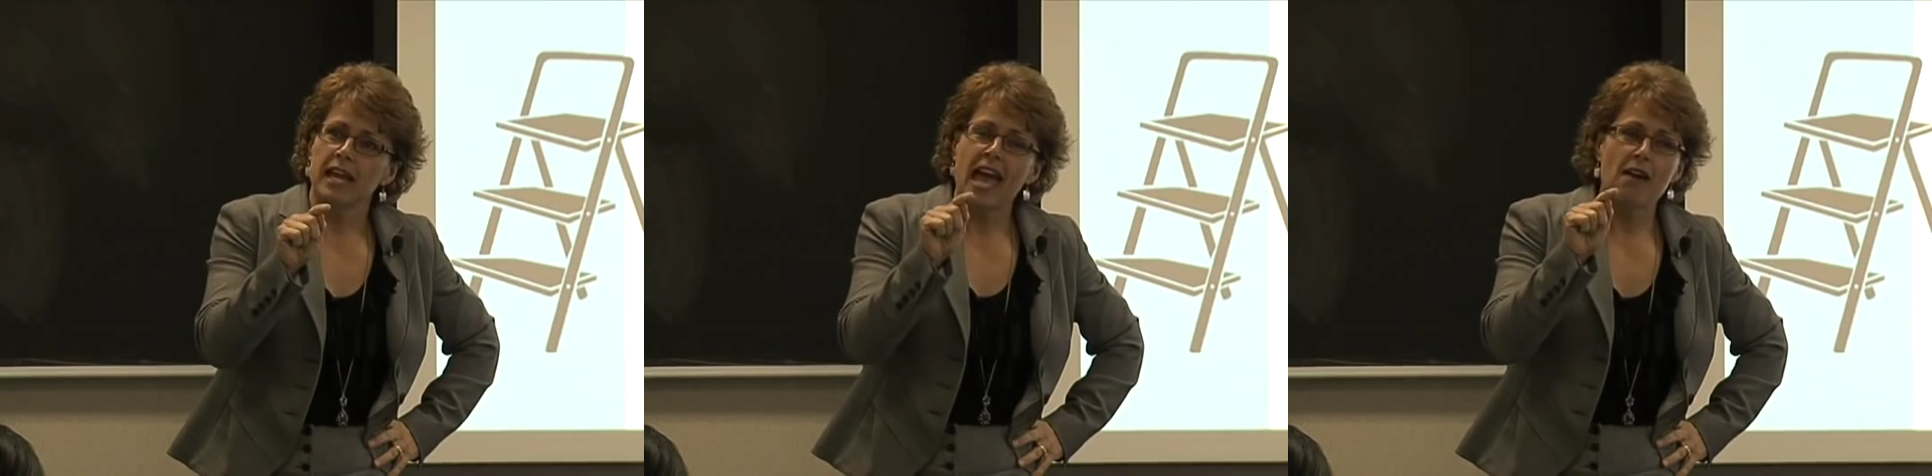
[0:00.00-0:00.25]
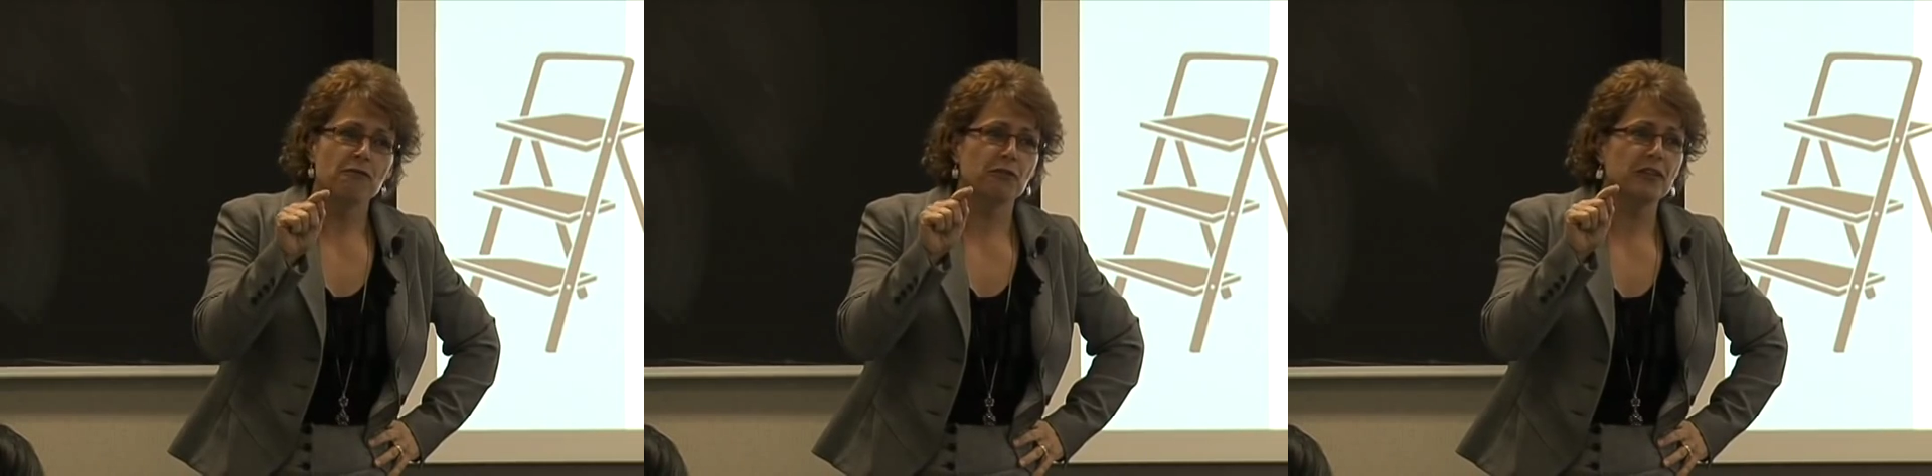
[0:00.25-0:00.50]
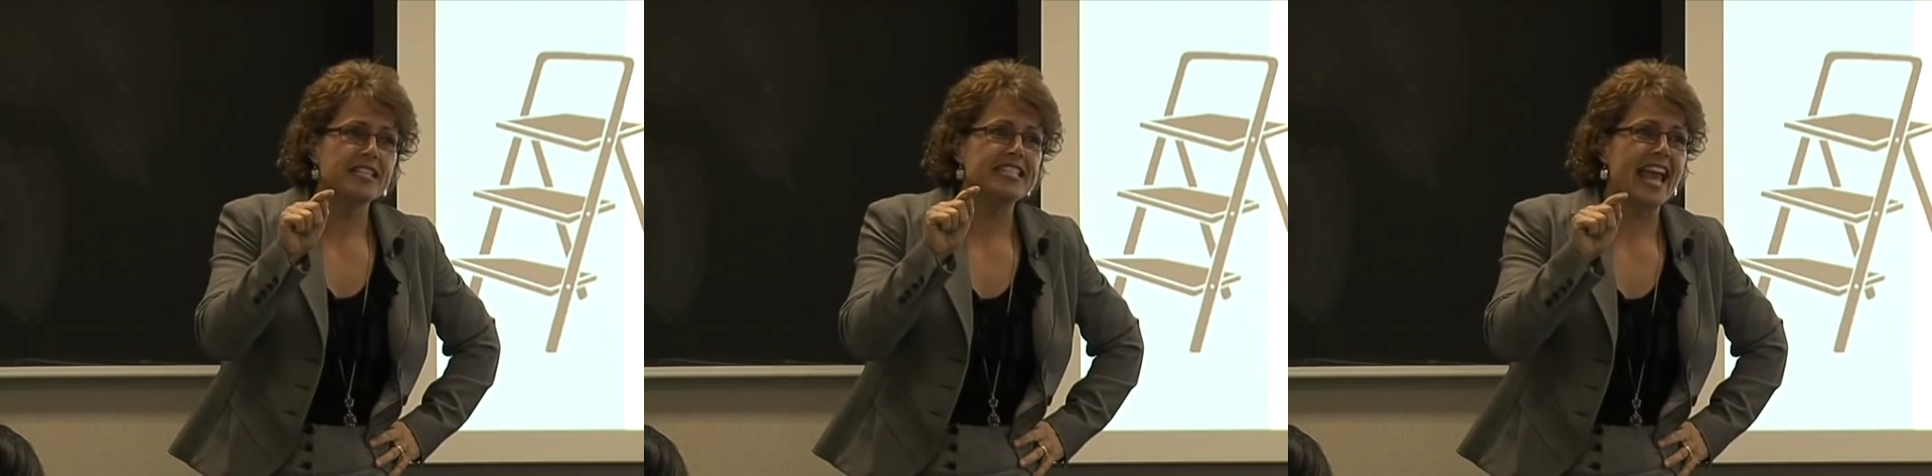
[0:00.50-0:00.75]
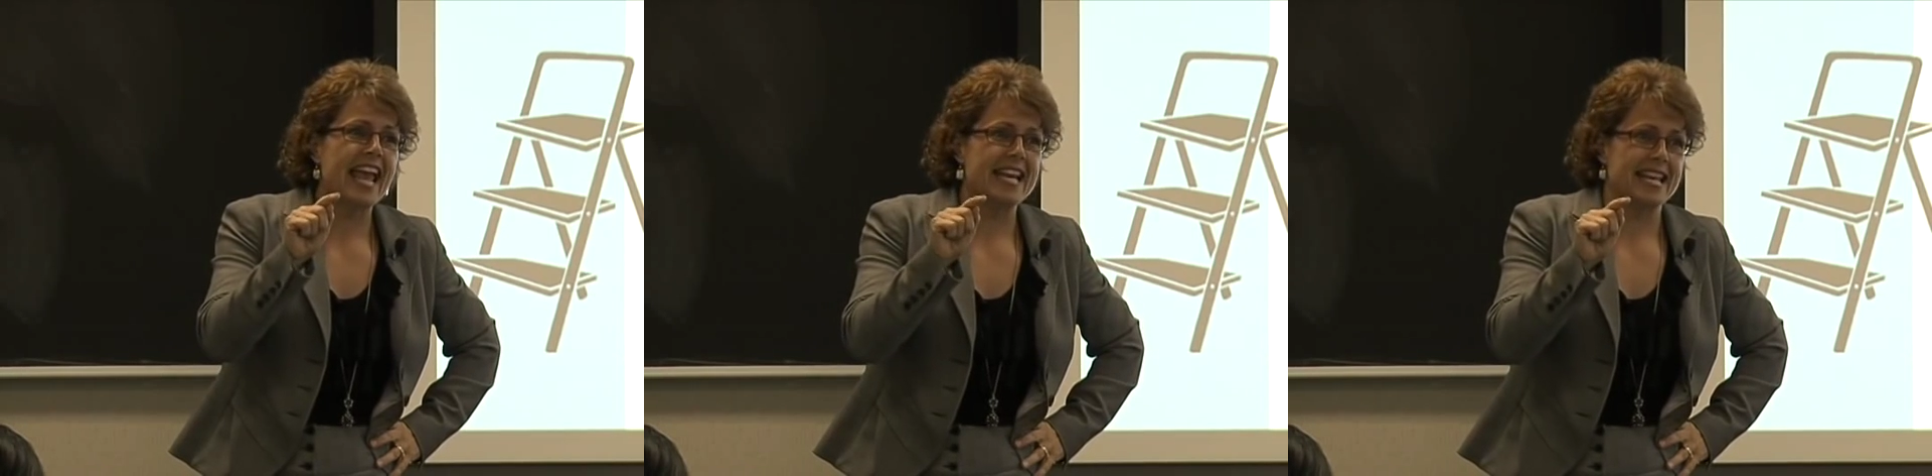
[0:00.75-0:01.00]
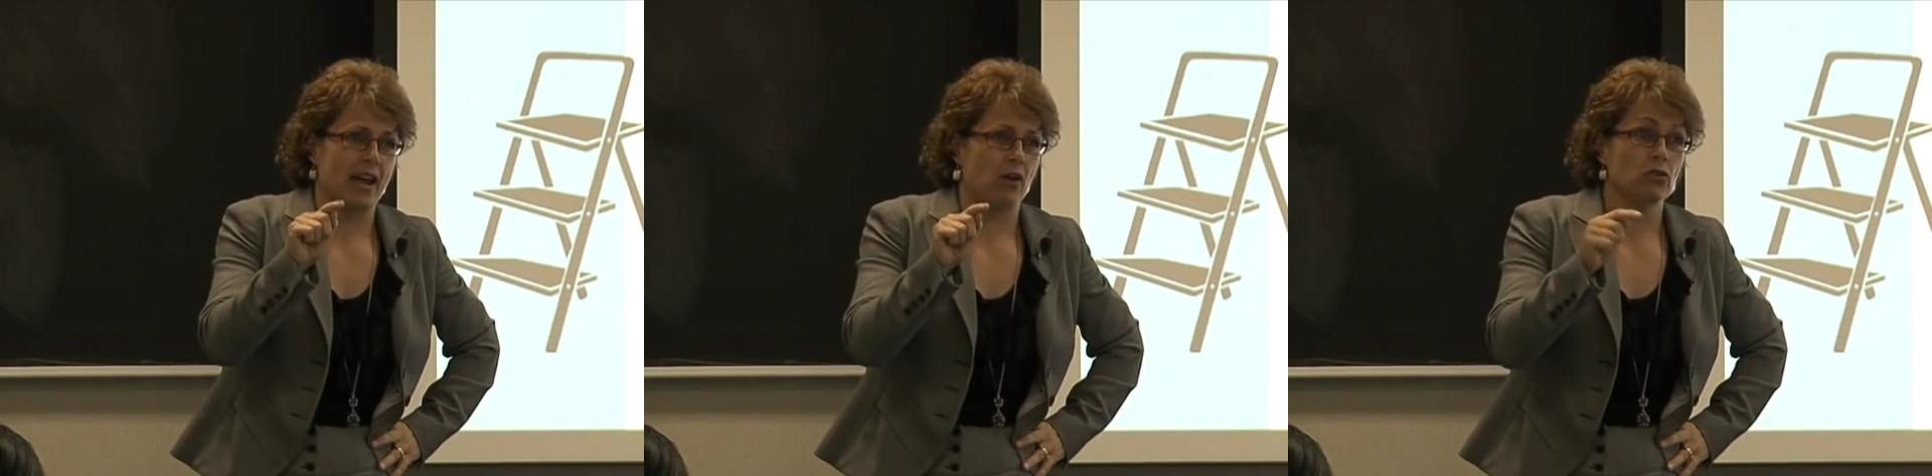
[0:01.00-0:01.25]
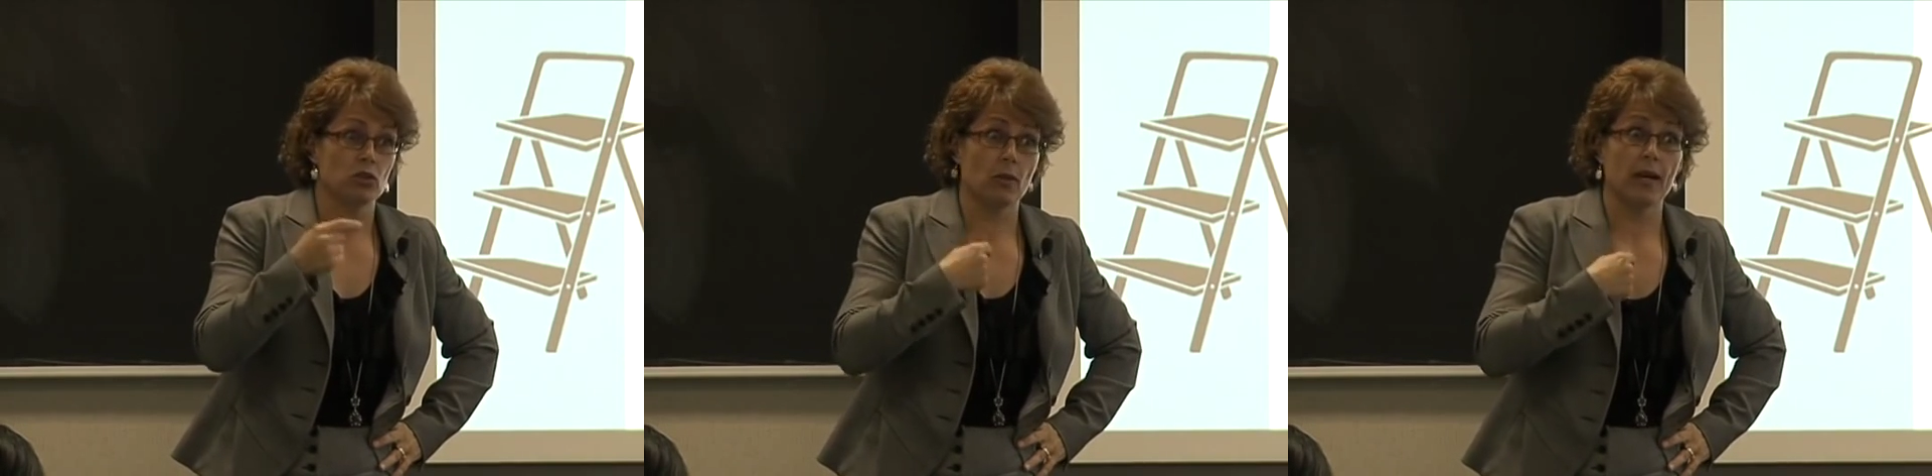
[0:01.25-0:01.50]
every day
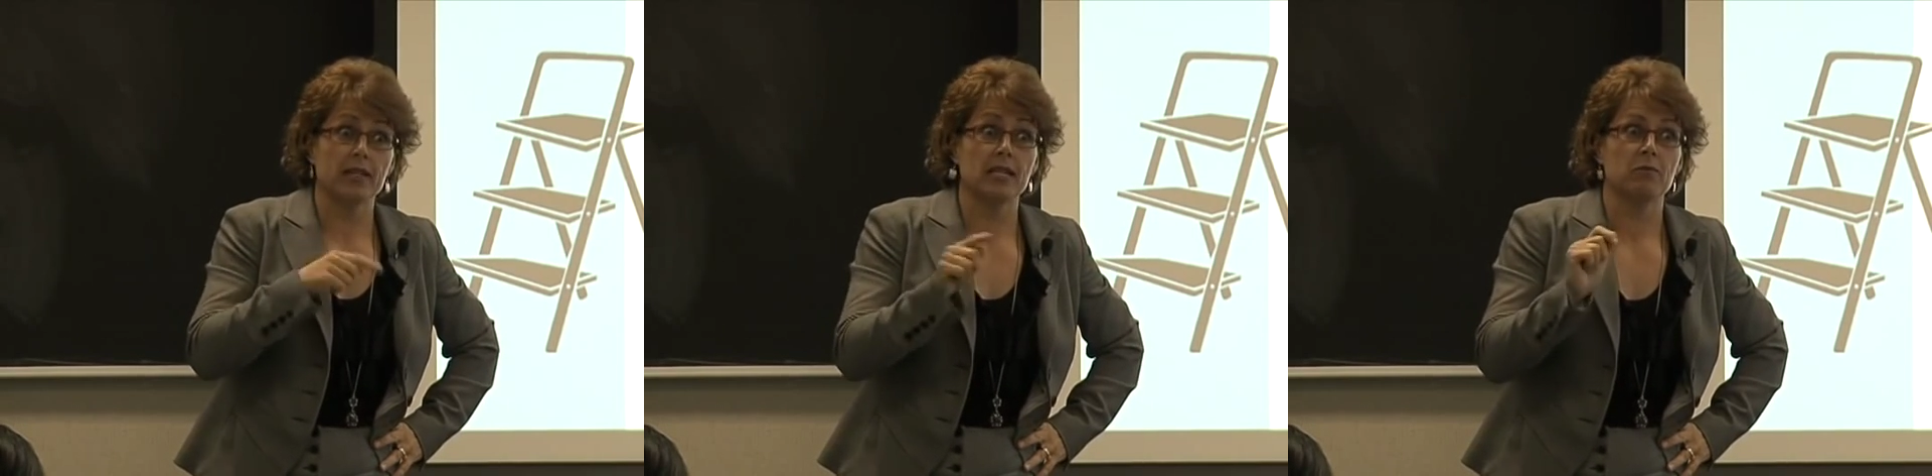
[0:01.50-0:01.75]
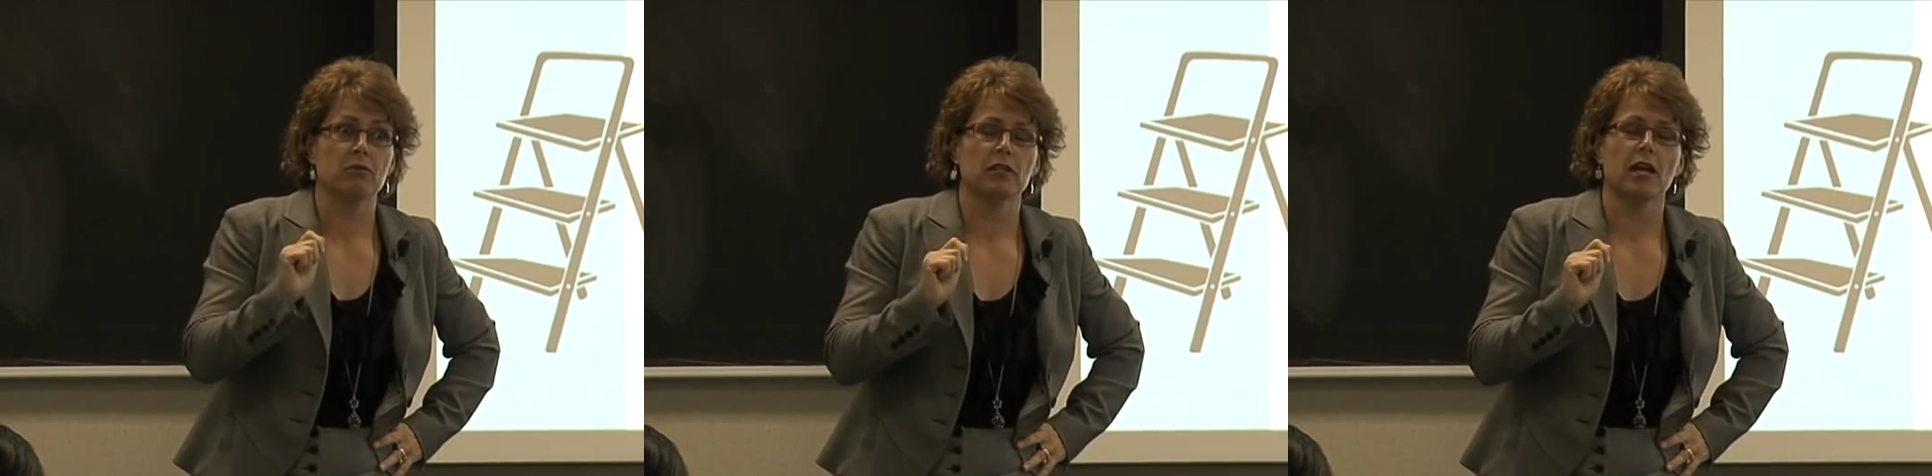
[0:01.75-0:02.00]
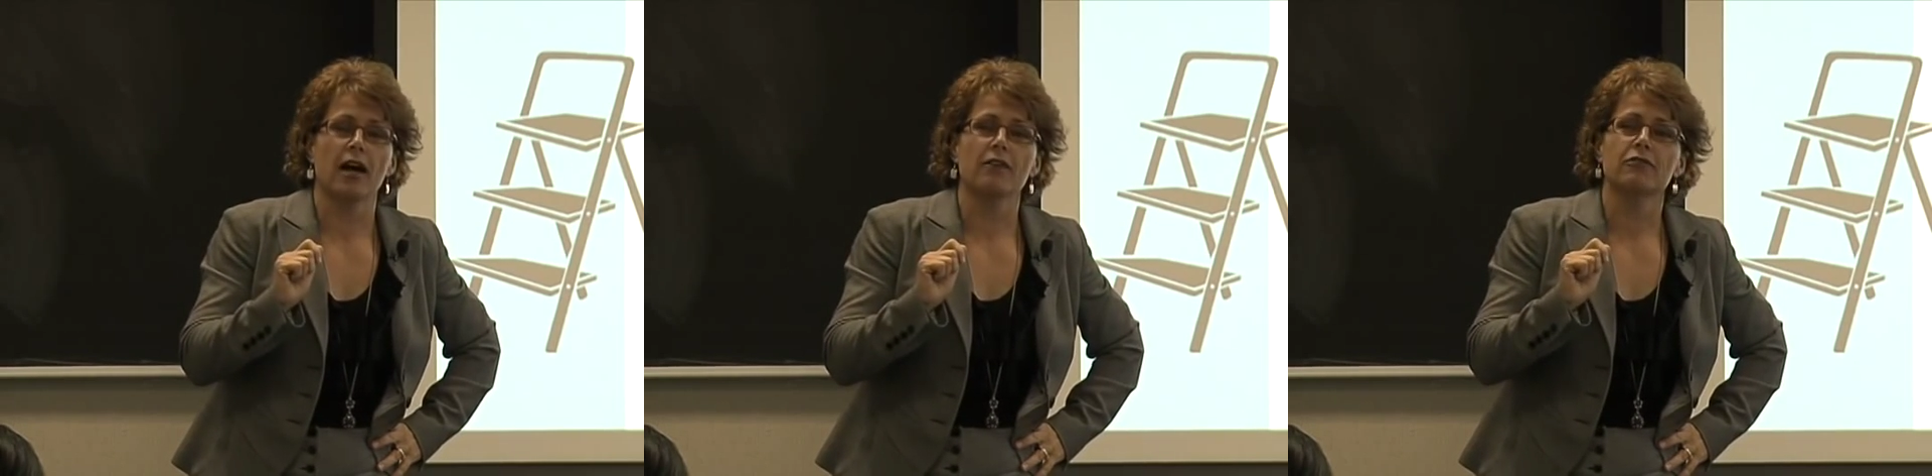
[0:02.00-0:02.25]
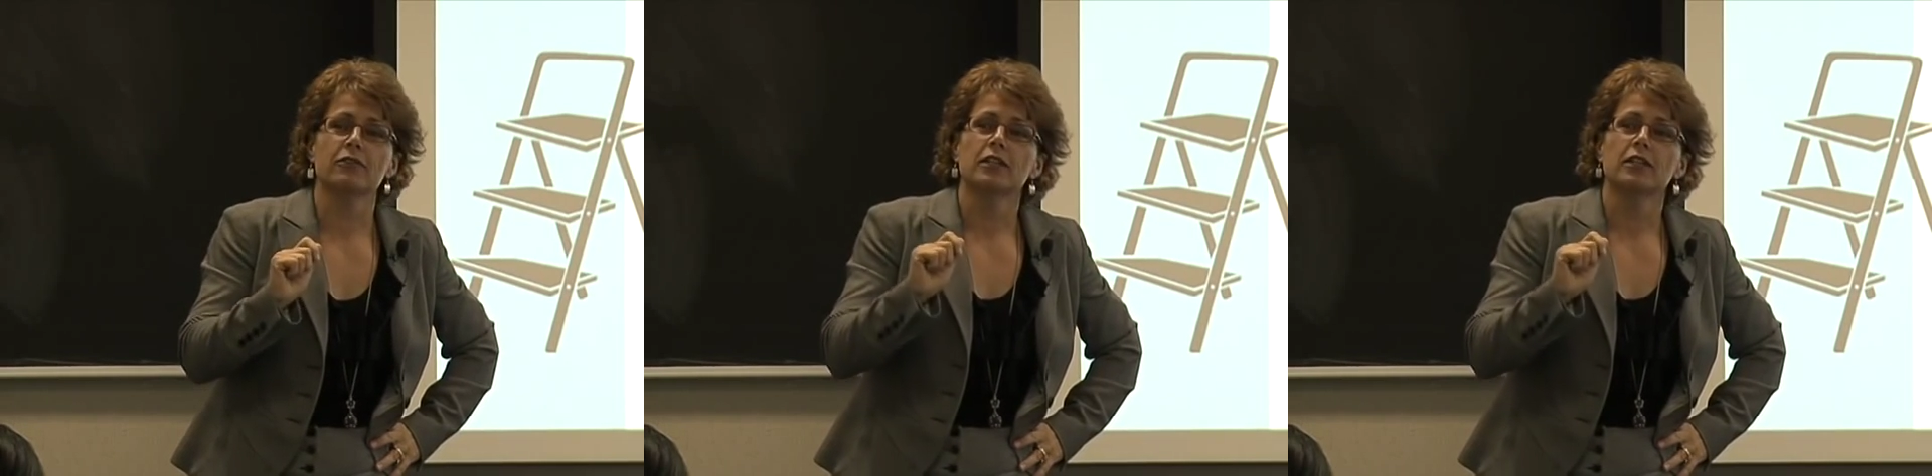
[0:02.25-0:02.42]
now so I can keep her alive.